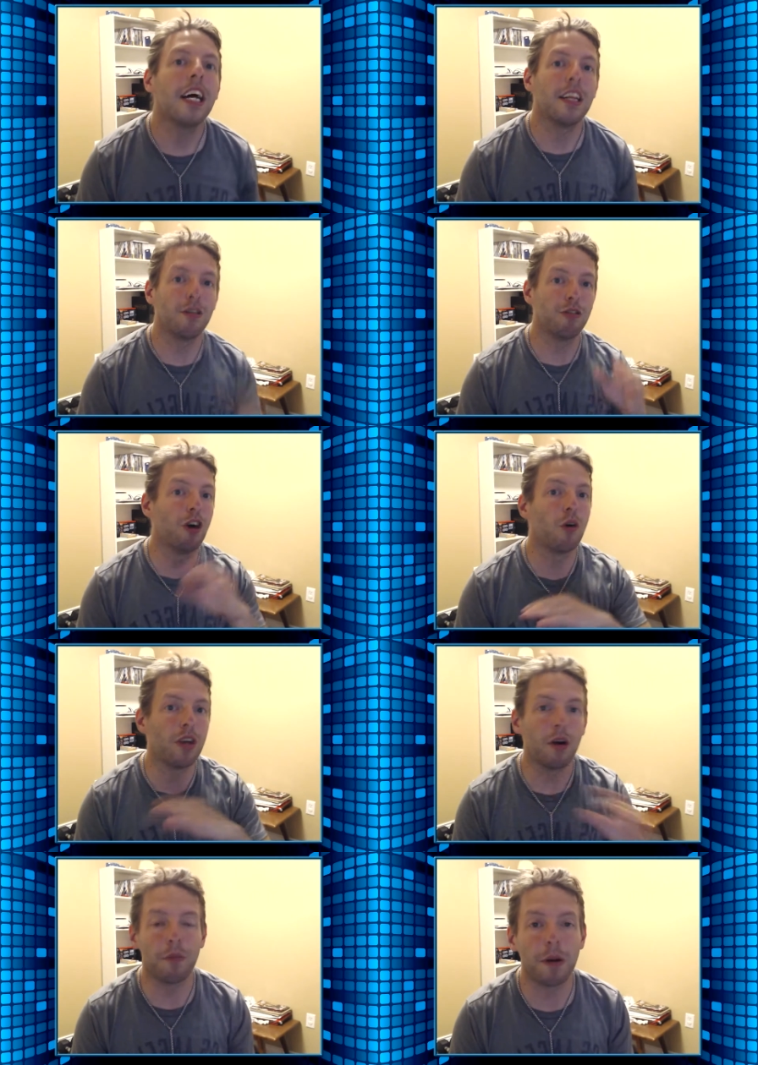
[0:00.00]
There's no
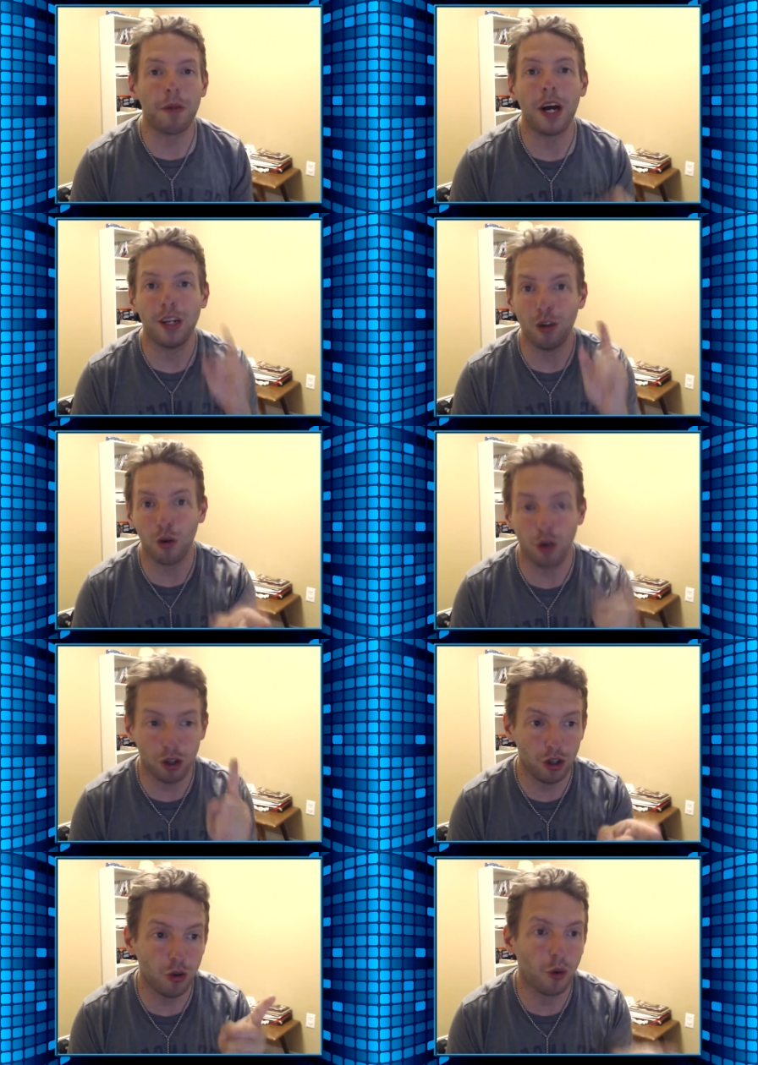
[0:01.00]
doubt in my mind. You're
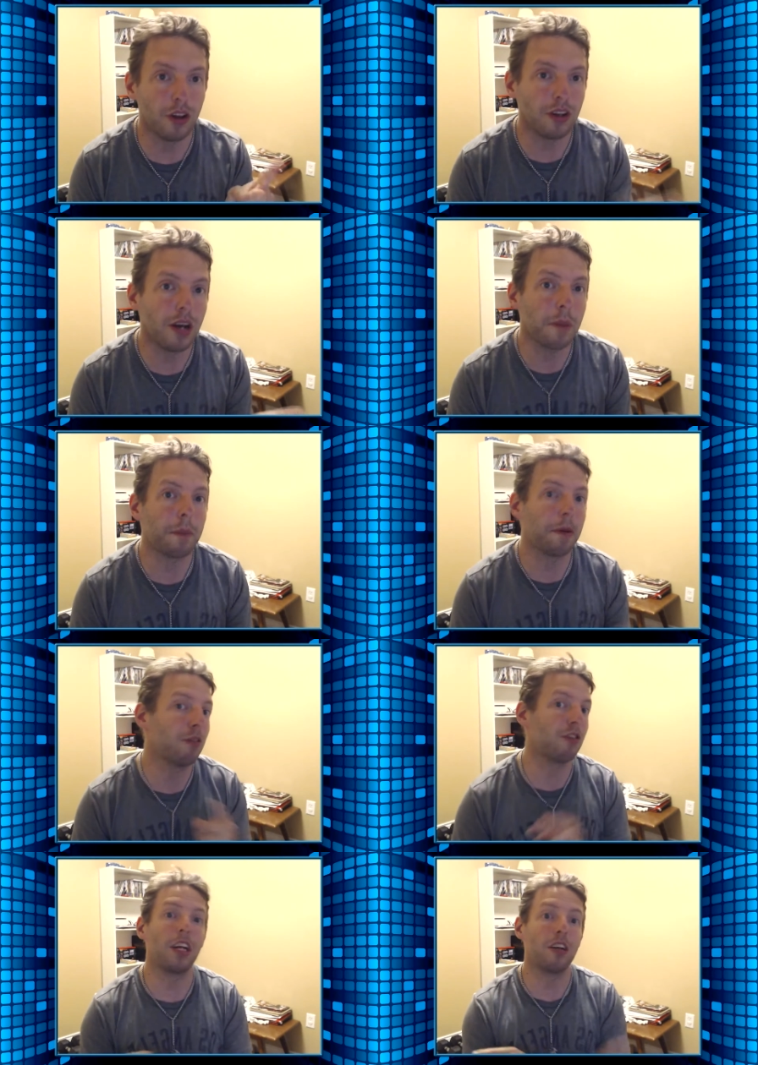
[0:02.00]
you are the type of
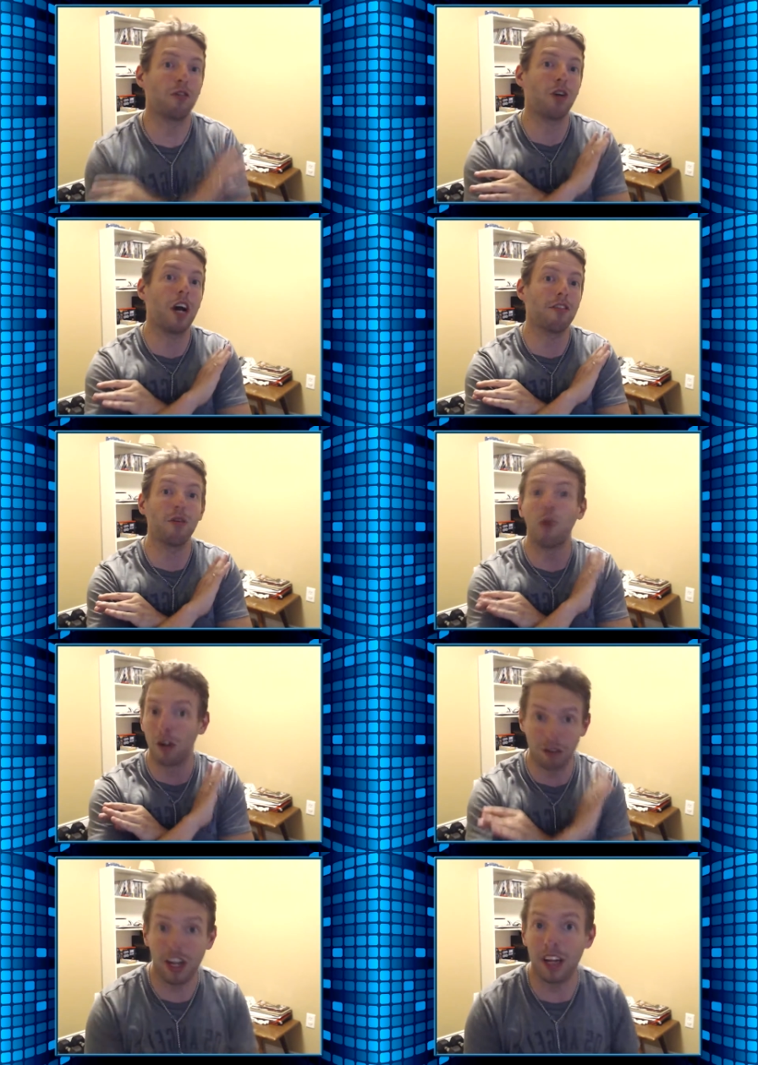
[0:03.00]
person that Tsukasa
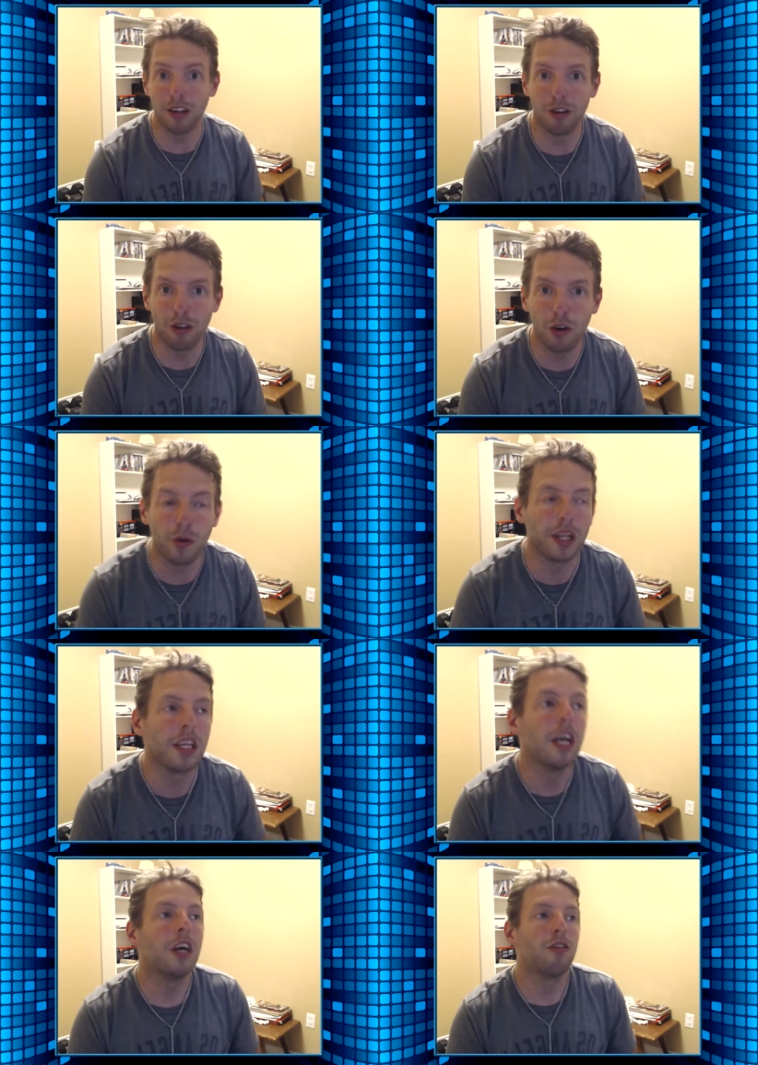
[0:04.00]
wants nothing to do with.
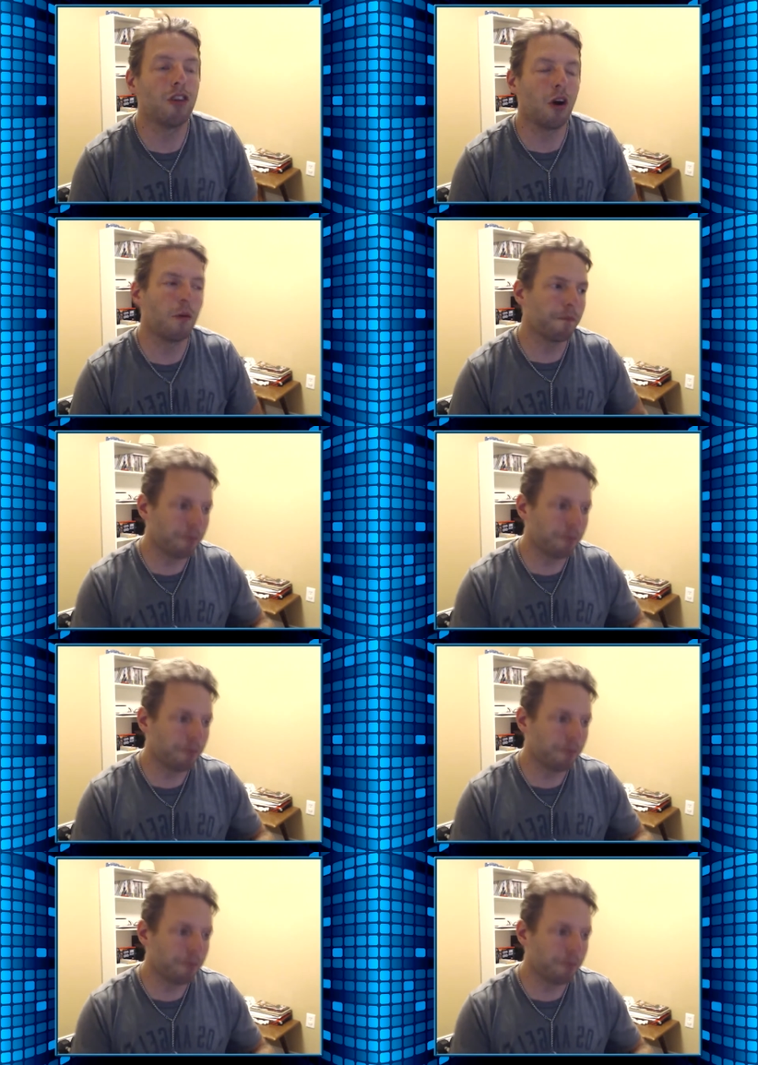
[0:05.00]
So